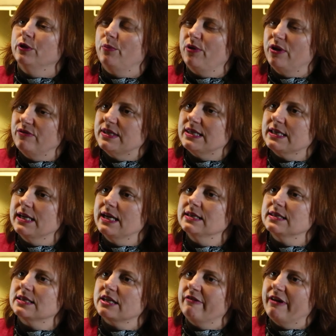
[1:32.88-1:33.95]
previously
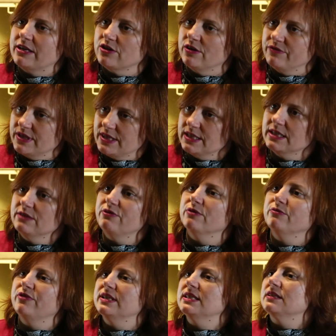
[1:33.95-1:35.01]
as director of the Sydney Film
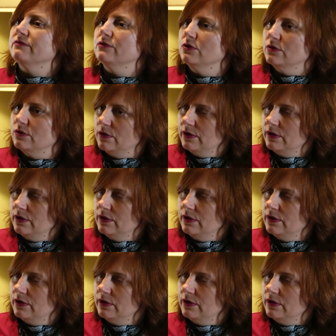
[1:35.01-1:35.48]
Festival,